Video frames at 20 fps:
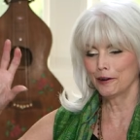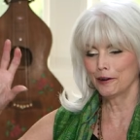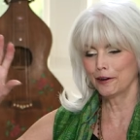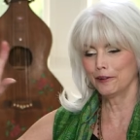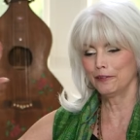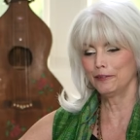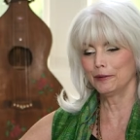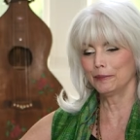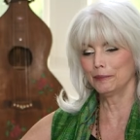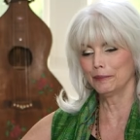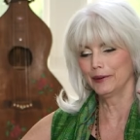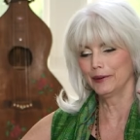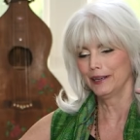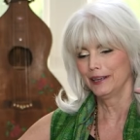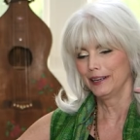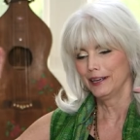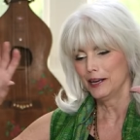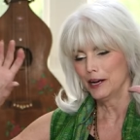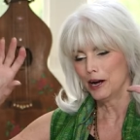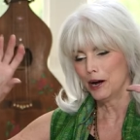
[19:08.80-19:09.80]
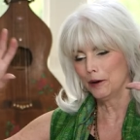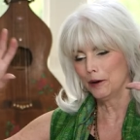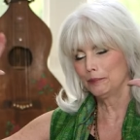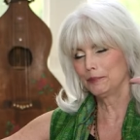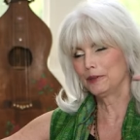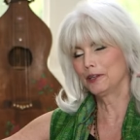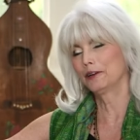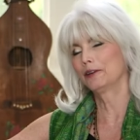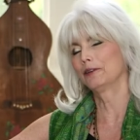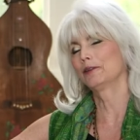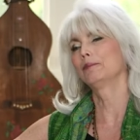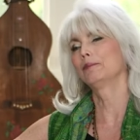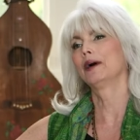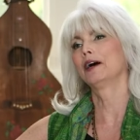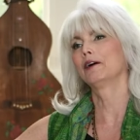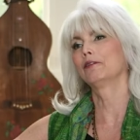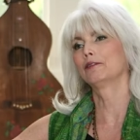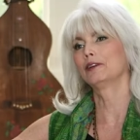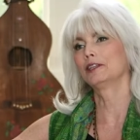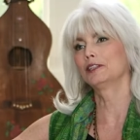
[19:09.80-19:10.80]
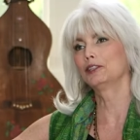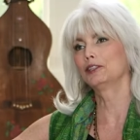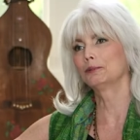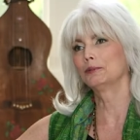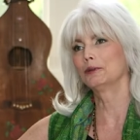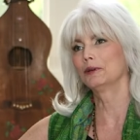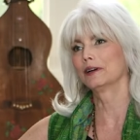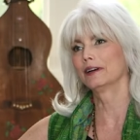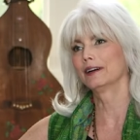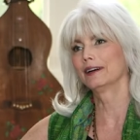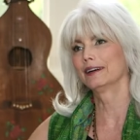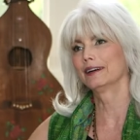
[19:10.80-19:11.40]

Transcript: her composition added depth to the cinematic